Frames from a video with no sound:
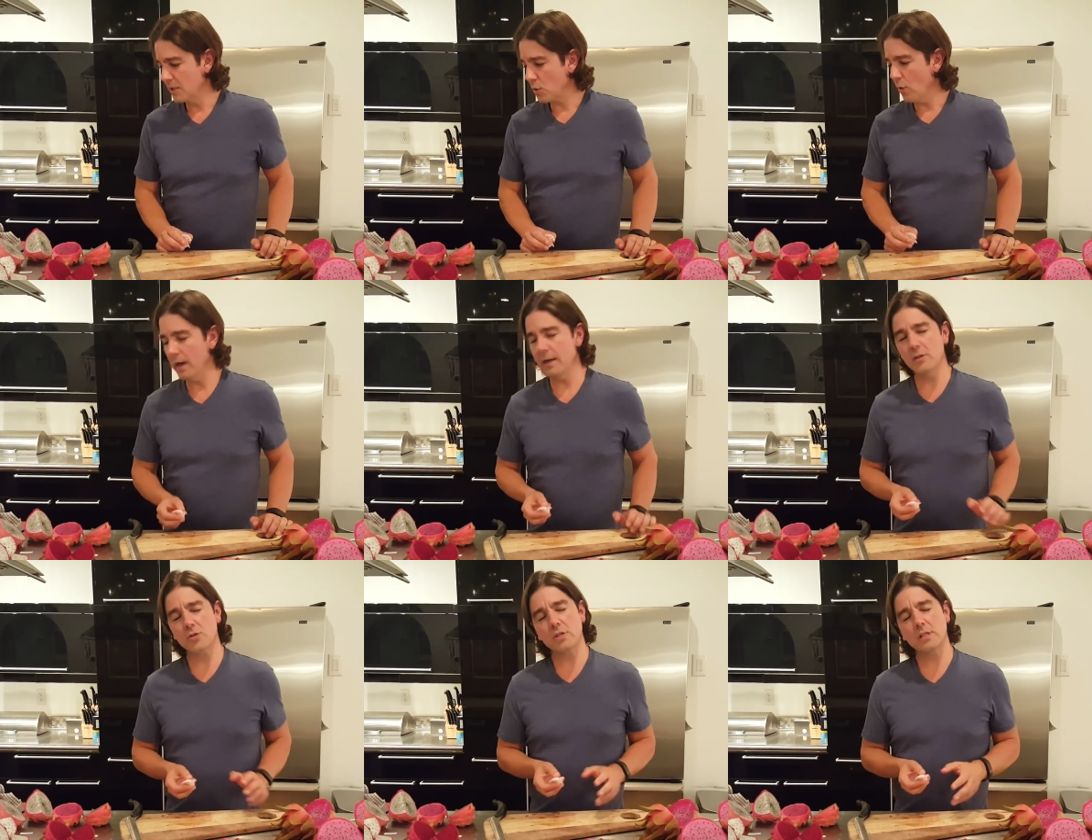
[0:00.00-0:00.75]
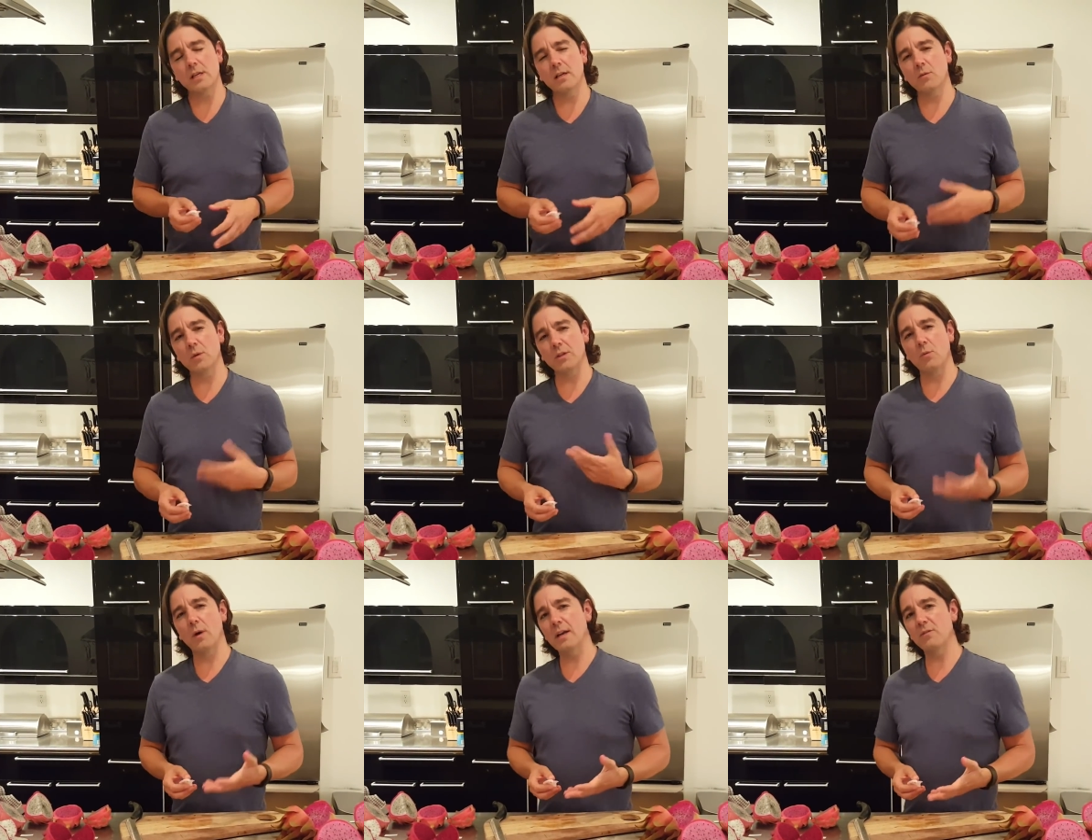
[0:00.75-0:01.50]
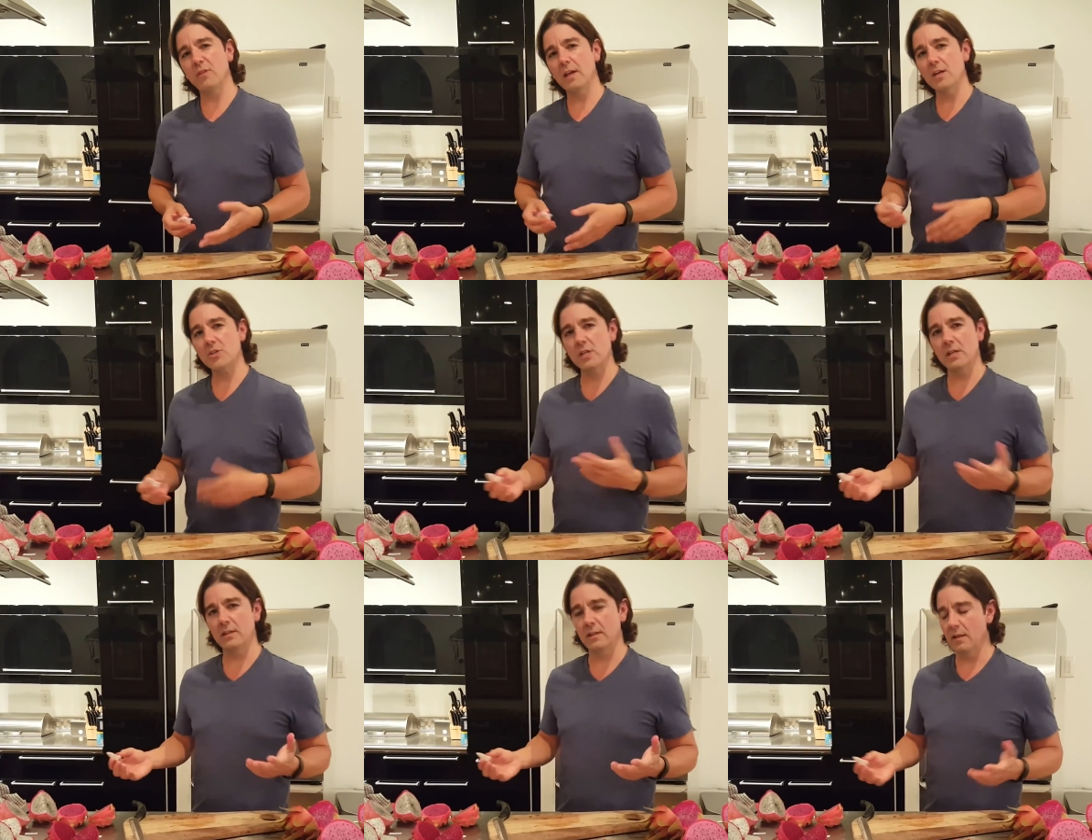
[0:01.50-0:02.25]
quite interesting with the white flesh
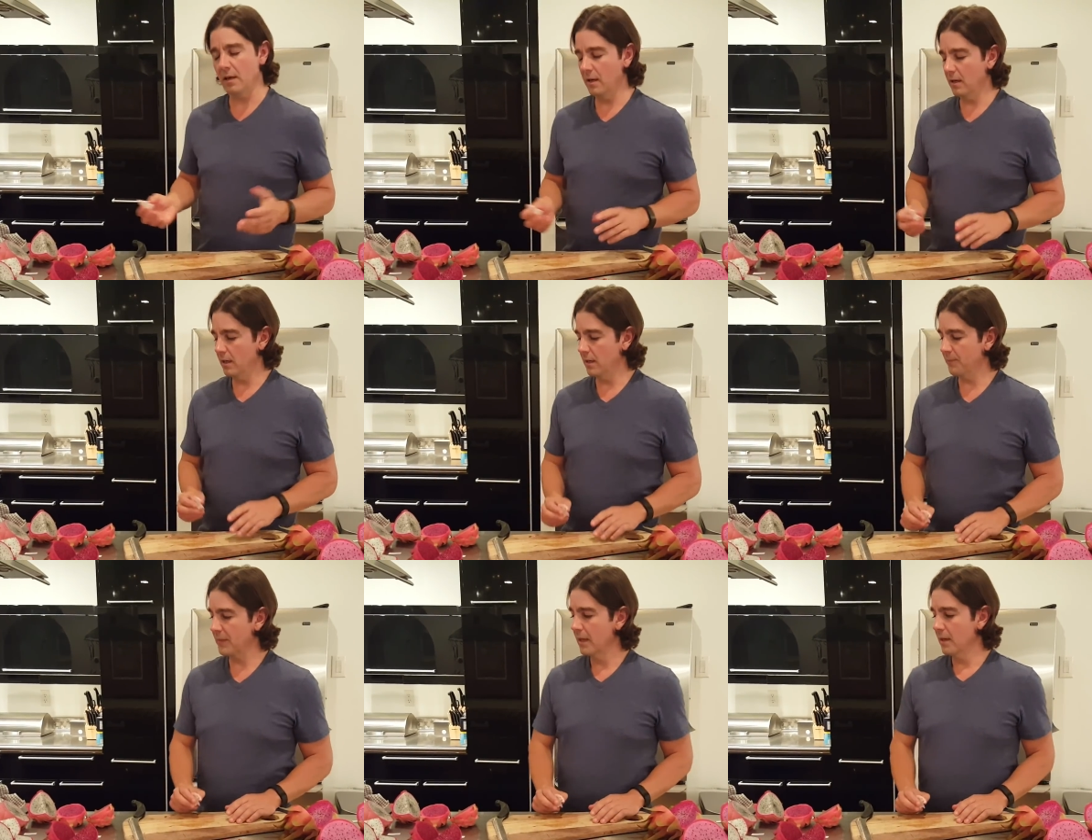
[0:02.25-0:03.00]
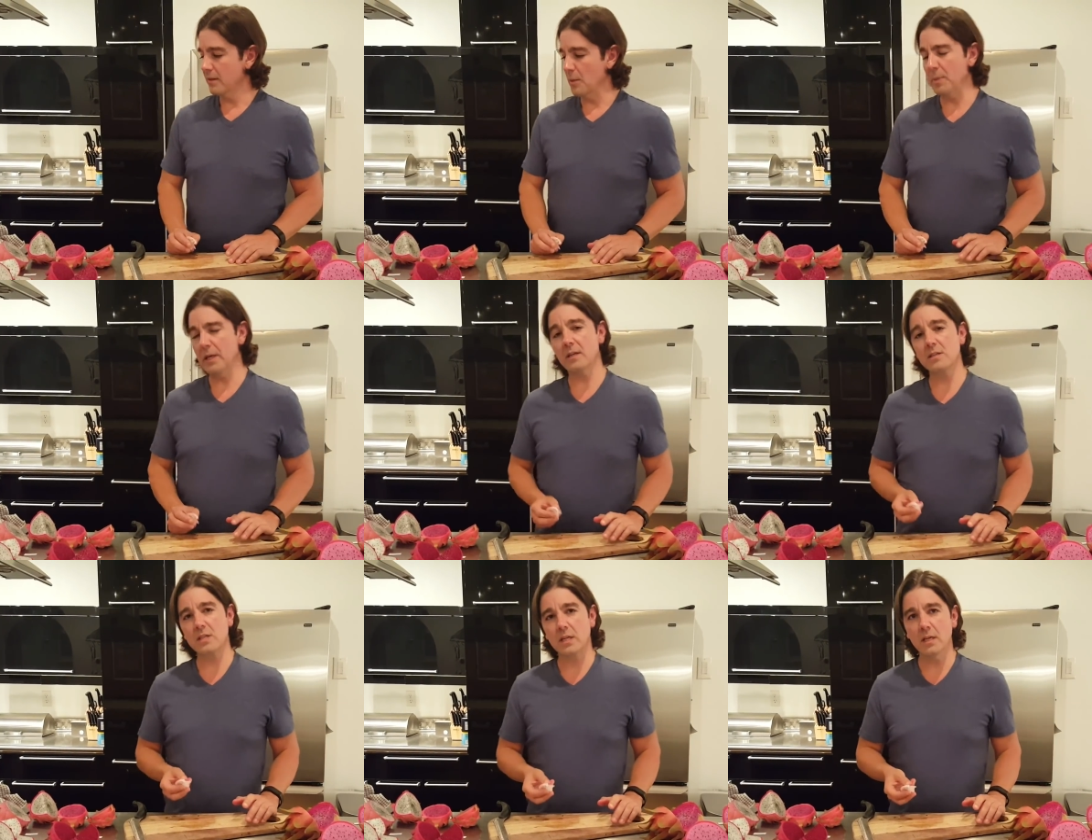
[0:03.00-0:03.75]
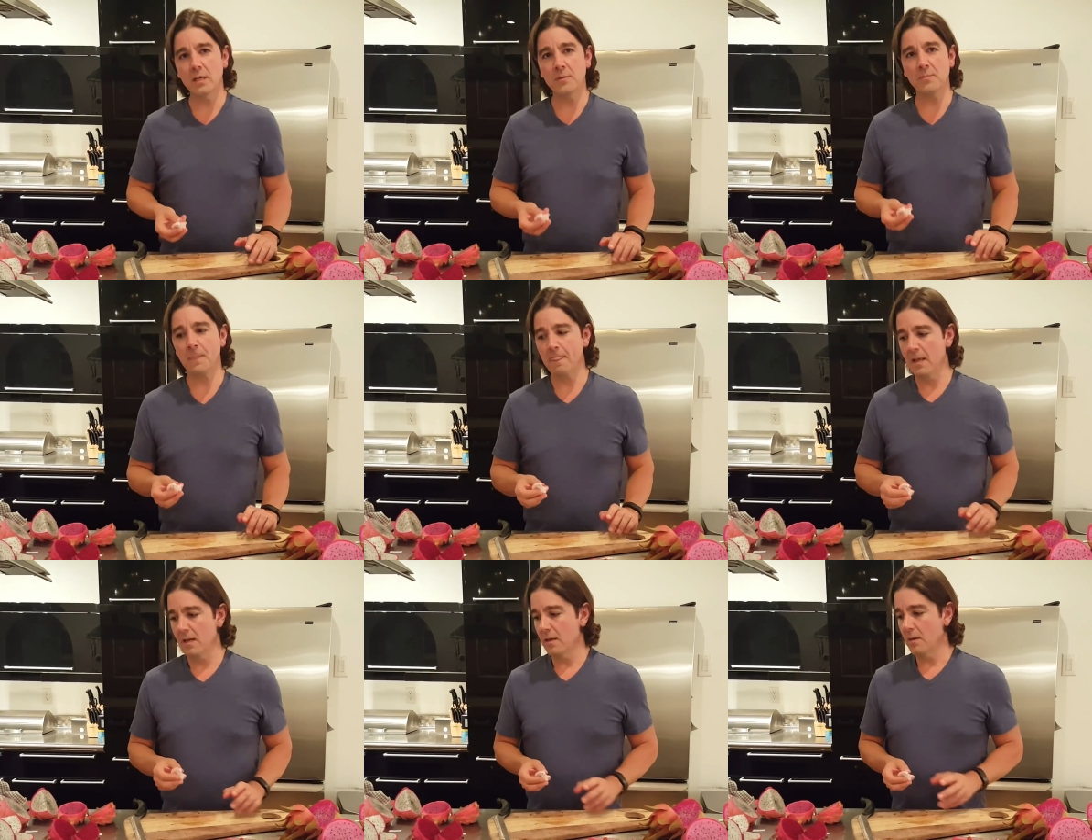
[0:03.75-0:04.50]
and the pink skin,
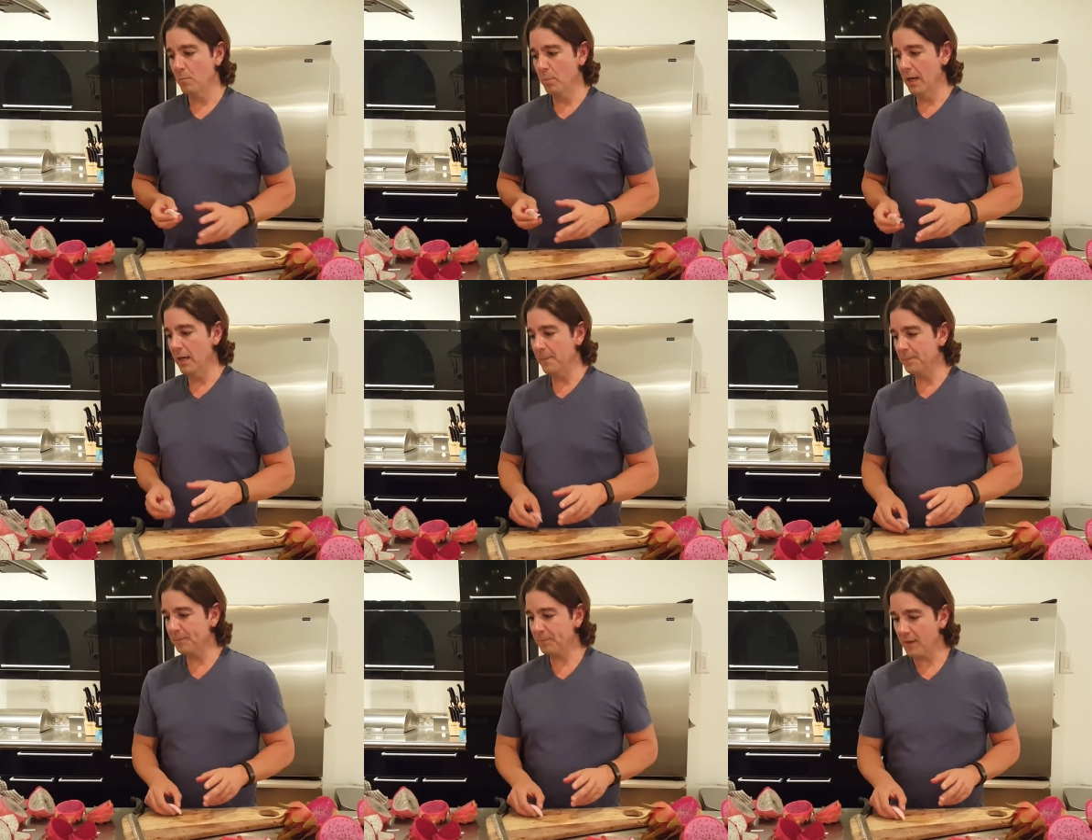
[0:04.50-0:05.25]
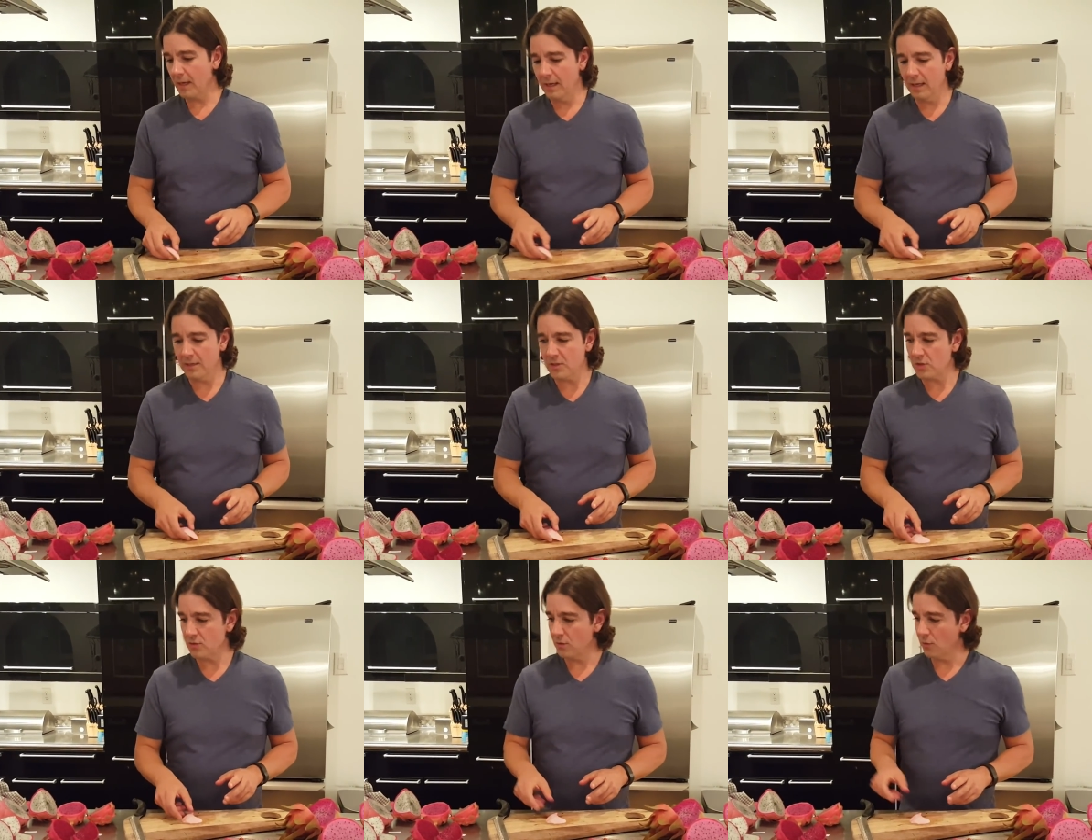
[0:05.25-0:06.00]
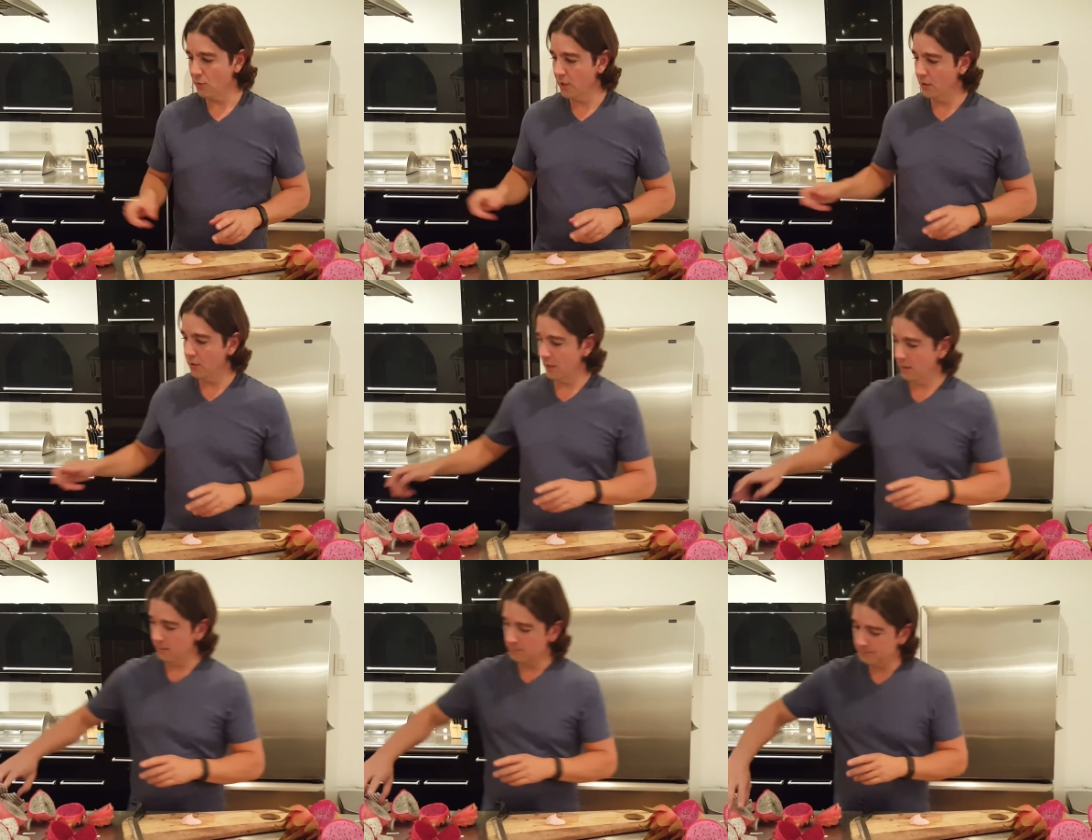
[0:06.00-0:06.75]
but it's
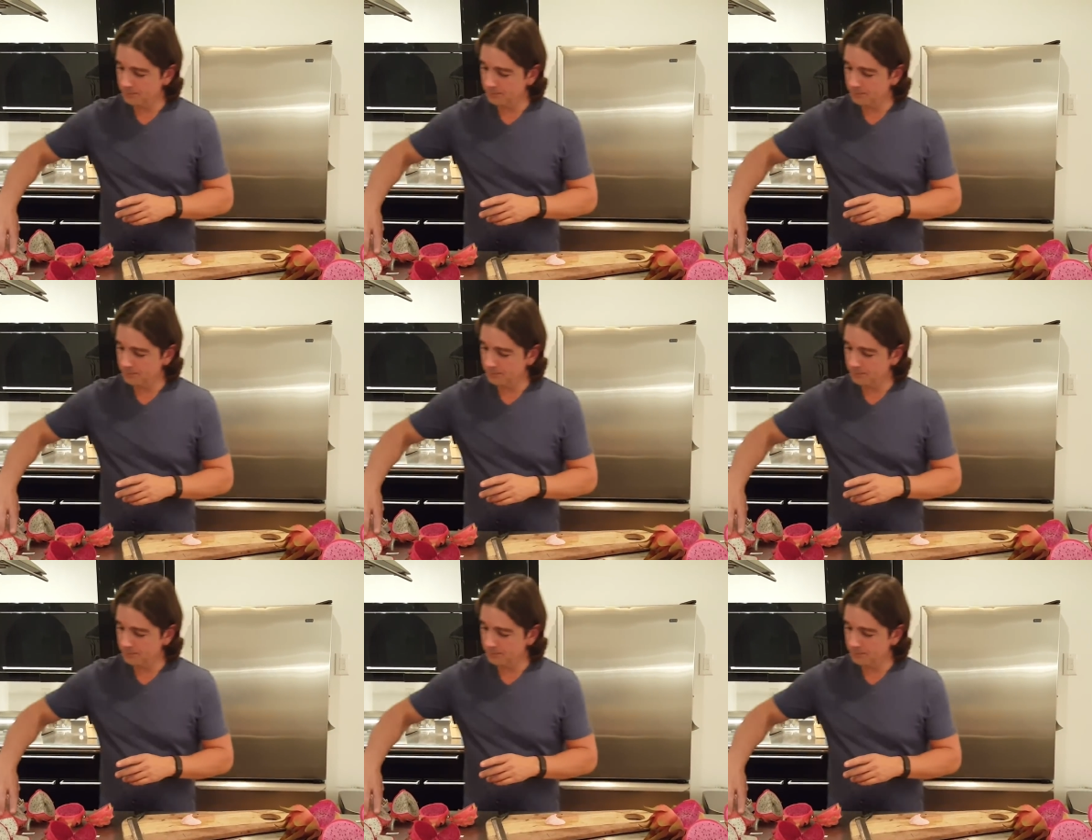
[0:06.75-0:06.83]
real